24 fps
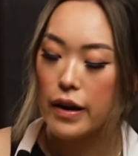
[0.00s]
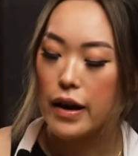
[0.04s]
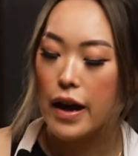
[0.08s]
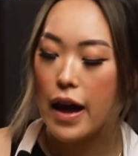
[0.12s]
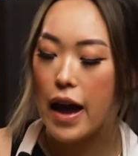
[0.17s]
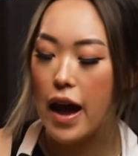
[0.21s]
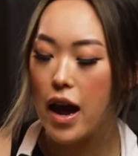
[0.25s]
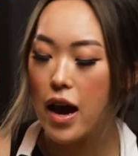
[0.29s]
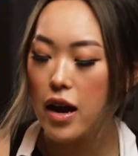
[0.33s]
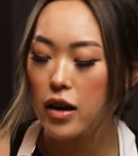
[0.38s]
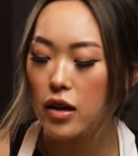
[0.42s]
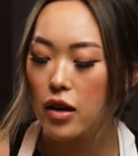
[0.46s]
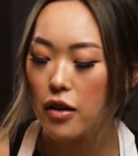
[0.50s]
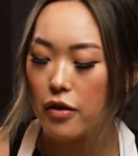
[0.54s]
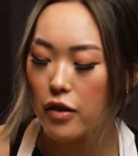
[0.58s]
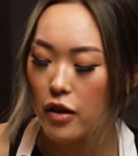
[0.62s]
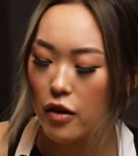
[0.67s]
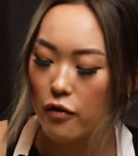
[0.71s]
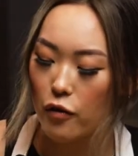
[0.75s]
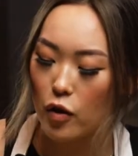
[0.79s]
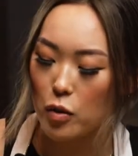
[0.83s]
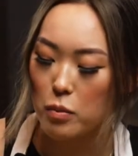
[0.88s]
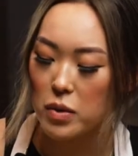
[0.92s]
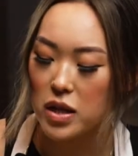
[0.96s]
And the
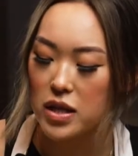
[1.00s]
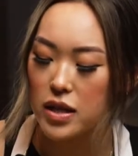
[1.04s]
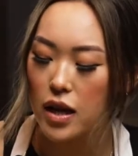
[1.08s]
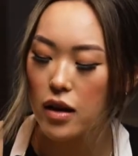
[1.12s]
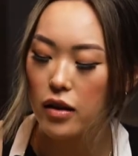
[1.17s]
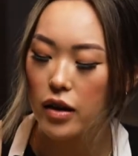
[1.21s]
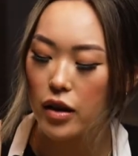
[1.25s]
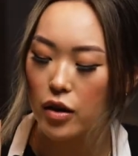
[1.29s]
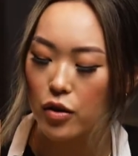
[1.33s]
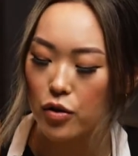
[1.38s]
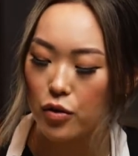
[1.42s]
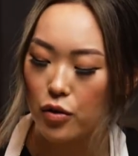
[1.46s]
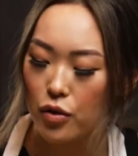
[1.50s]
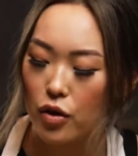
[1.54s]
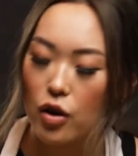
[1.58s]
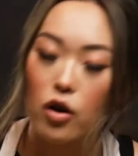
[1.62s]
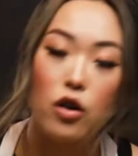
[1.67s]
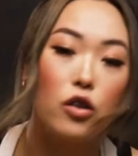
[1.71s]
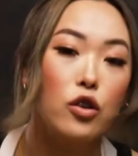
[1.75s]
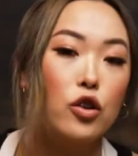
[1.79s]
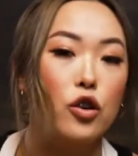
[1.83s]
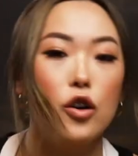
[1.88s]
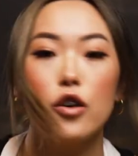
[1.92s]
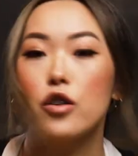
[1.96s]
vermicelli noodle
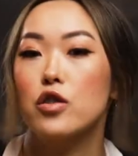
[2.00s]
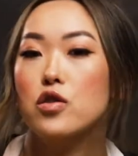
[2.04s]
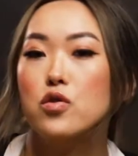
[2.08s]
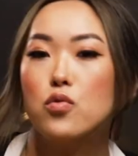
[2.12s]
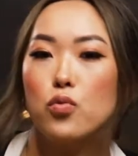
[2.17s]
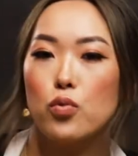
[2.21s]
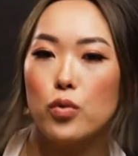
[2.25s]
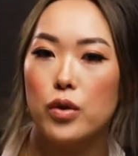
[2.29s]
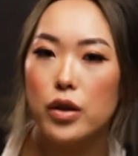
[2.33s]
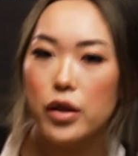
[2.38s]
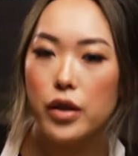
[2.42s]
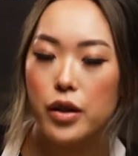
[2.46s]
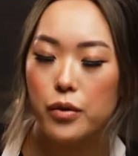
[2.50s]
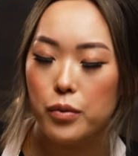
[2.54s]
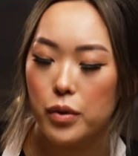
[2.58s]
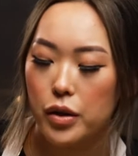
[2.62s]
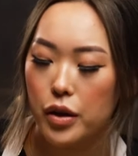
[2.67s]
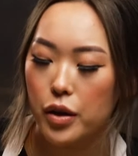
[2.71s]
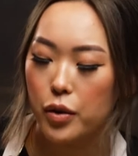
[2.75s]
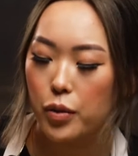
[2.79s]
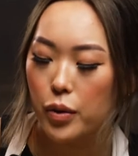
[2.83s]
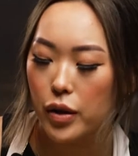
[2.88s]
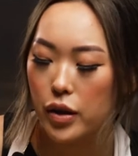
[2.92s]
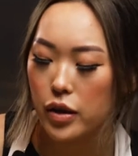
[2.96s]
cooks really, really
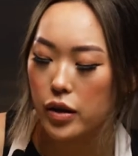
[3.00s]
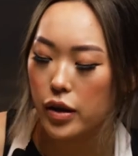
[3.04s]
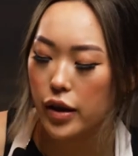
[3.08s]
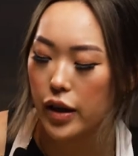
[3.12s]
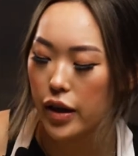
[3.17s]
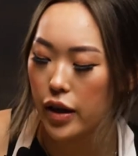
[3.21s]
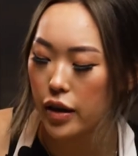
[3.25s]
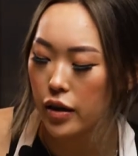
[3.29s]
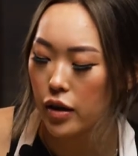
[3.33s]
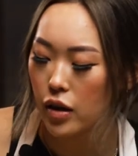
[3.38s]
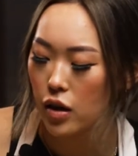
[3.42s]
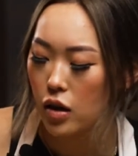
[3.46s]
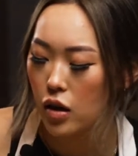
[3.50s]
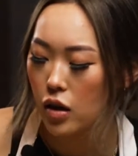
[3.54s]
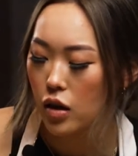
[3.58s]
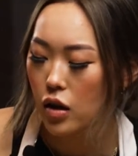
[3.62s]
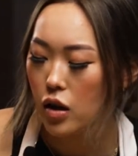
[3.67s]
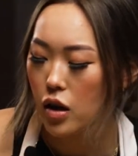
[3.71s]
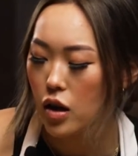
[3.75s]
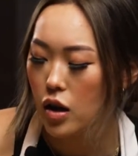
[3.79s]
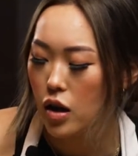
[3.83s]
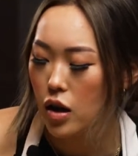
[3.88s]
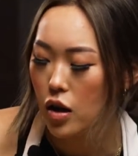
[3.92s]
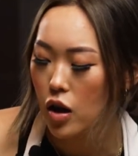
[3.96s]
quickly.
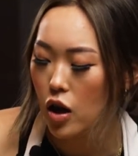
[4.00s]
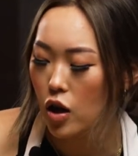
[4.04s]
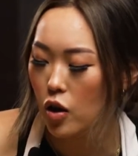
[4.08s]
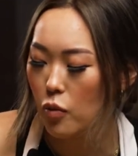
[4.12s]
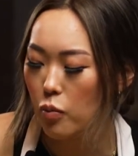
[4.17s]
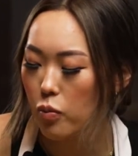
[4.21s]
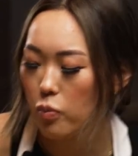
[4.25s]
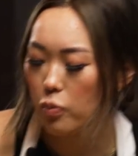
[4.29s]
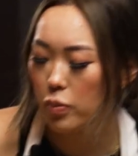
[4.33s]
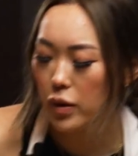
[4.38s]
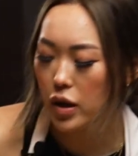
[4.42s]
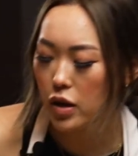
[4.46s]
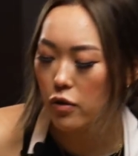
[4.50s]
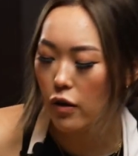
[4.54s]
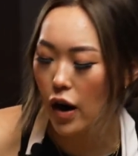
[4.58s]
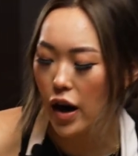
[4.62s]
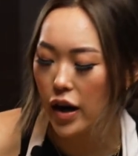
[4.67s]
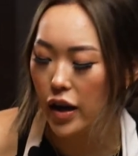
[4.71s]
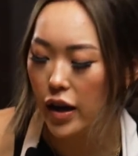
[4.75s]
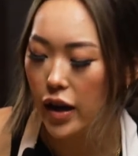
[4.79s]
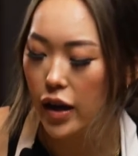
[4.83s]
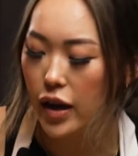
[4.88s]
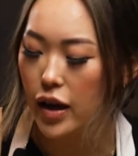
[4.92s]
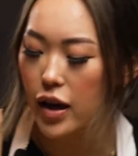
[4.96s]
It'll be
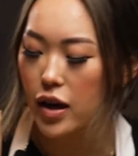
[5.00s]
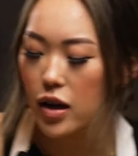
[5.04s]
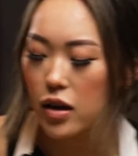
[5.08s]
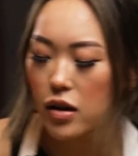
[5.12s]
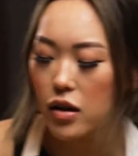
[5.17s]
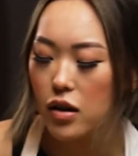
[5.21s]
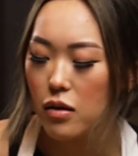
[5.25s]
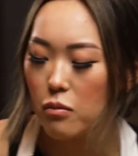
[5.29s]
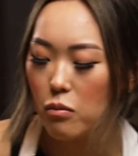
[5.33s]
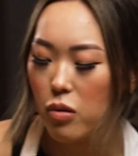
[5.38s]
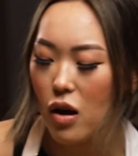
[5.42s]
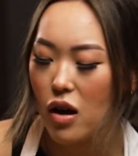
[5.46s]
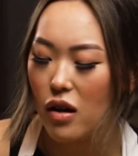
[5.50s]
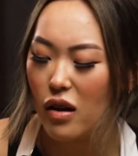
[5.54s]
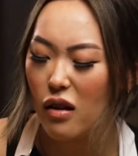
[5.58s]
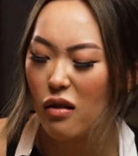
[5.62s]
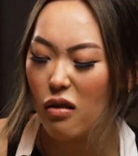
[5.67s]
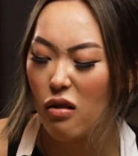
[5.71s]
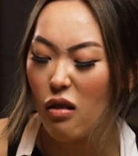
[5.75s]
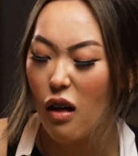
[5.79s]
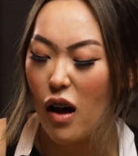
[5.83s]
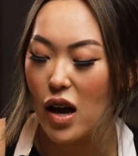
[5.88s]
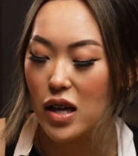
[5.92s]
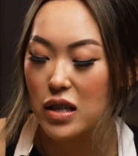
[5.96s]
ready in probably
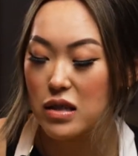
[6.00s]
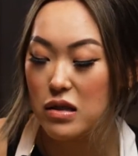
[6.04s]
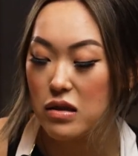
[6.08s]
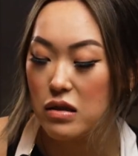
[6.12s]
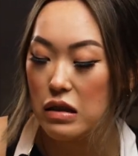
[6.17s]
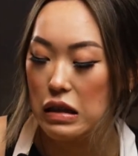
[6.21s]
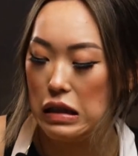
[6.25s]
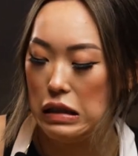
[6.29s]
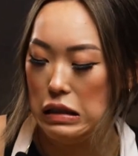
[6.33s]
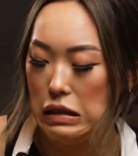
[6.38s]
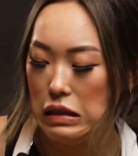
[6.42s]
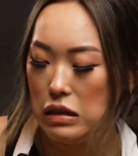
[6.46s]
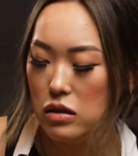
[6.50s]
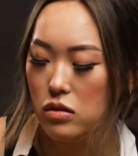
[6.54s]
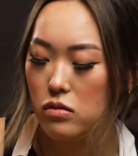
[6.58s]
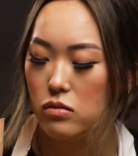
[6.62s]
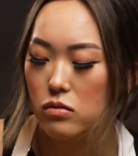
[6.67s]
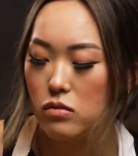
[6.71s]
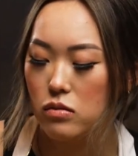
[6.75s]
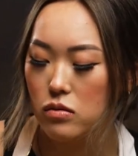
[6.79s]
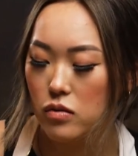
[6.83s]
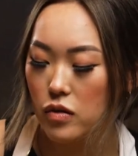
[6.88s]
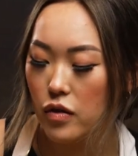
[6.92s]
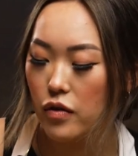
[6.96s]
less than
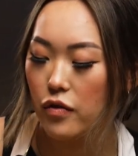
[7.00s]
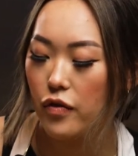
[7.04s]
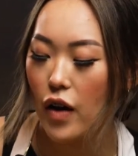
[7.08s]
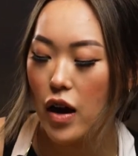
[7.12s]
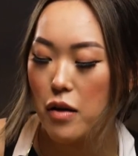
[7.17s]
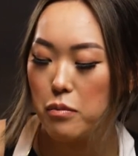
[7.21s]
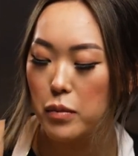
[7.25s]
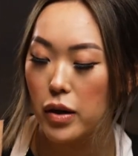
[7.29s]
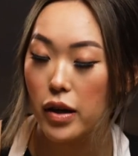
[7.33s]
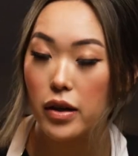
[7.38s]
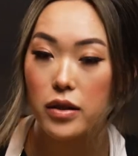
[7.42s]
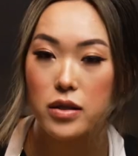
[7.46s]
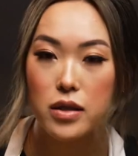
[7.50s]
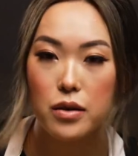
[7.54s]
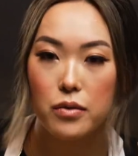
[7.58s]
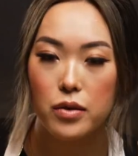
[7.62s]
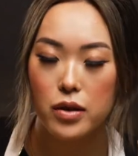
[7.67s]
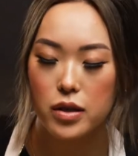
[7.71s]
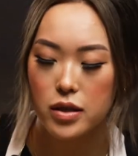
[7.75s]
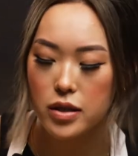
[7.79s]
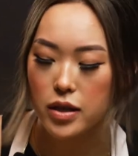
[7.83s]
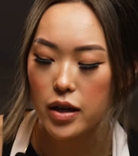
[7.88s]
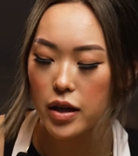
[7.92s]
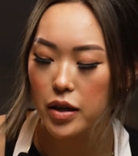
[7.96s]
5 minutes, I want
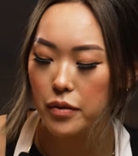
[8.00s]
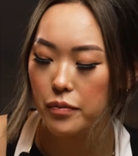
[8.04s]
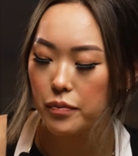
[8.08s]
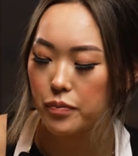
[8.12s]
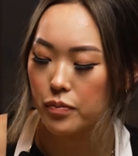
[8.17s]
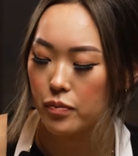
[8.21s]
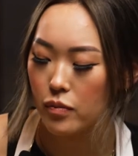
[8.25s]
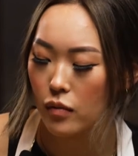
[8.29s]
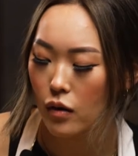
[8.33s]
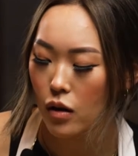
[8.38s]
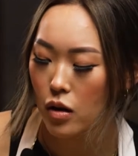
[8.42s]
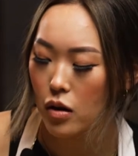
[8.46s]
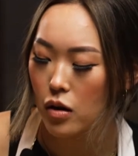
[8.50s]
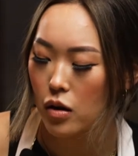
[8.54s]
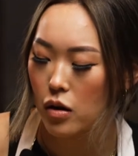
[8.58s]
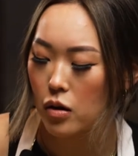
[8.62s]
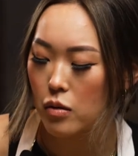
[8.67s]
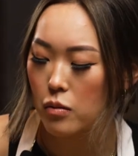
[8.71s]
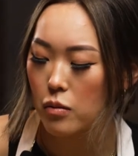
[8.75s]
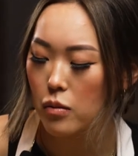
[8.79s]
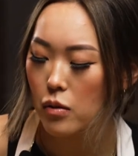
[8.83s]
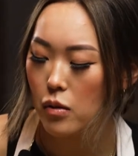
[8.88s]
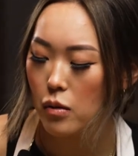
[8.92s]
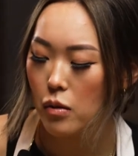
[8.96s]
to say.
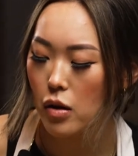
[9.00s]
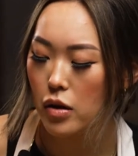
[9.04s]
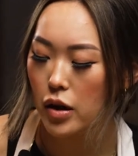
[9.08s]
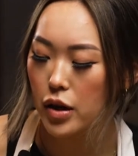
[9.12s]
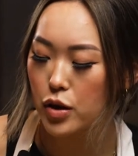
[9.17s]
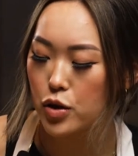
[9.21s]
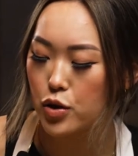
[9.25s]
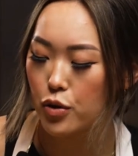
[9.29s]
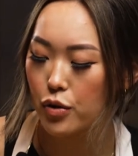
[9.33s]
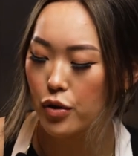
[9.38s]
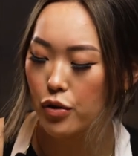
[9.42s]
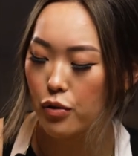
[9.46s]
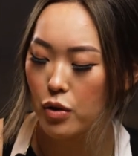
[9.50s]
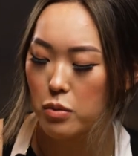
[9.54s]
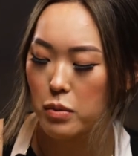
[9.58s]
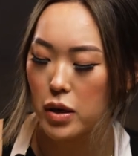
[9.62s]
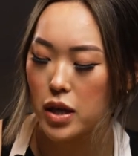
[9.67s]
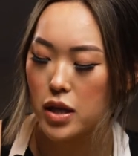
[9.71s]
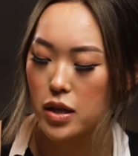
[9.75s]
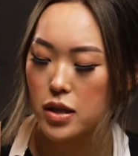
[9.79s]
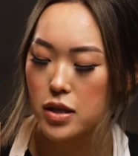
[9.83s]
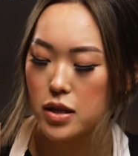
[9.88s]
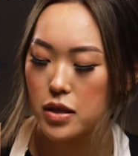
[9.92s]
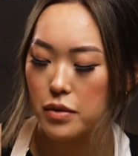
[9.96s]
Probably like 2 to 3
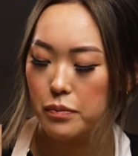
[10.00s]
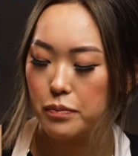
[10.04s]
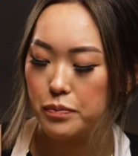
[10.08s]
minutes.